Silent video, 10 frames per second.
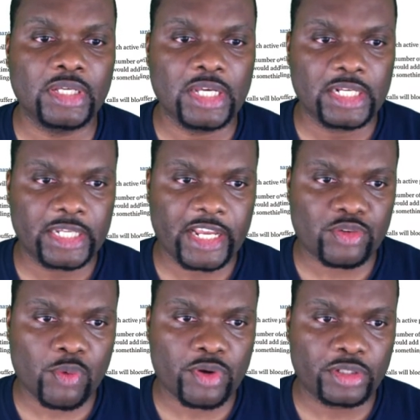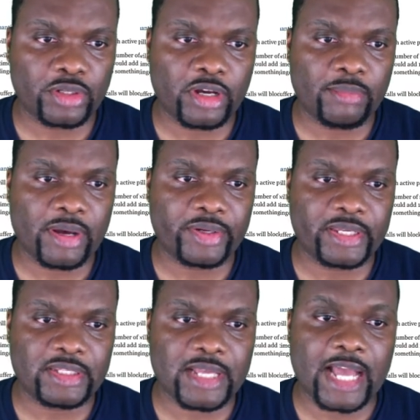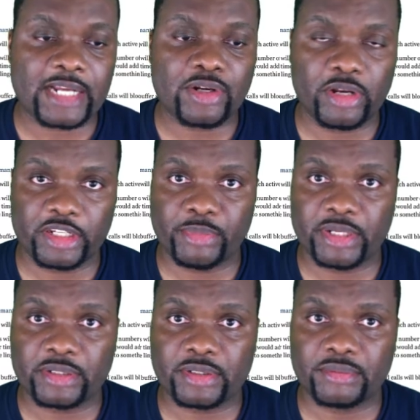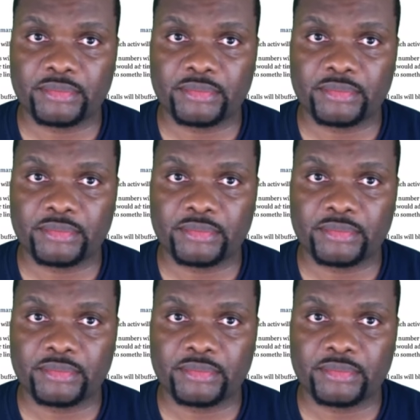The next one we're going to talk about is acknowledgements.